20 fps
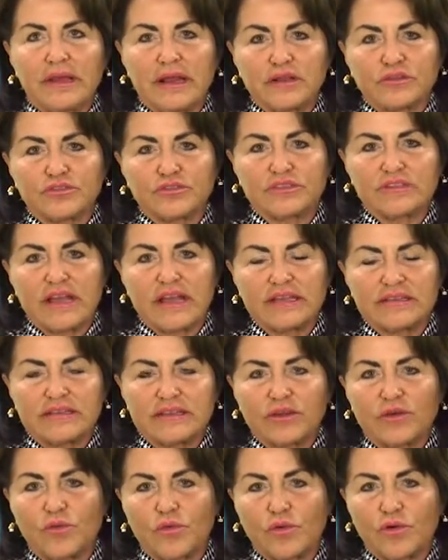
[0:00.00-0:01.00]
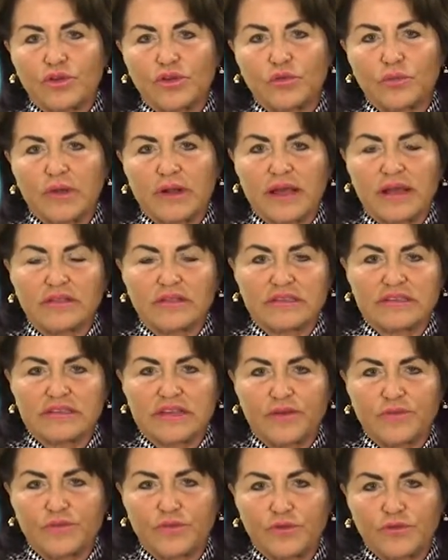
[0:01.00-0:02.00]
exercising or you went out in the
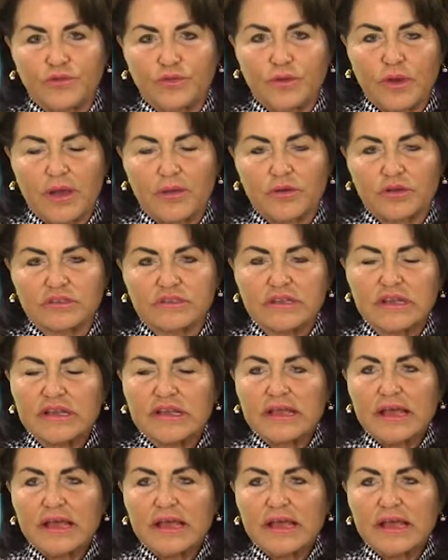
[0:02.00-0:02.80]
sun for a few hours,